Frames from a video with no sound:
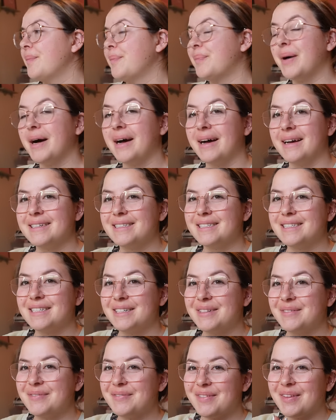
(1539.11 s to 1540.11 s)

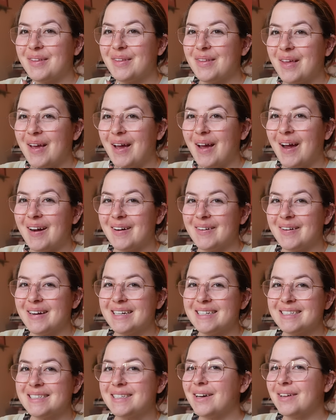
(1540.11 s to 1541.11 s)
But are you
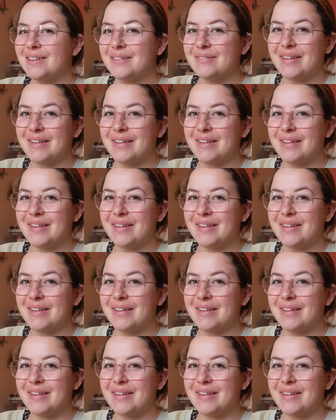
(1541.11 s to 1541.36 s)
ready to see all the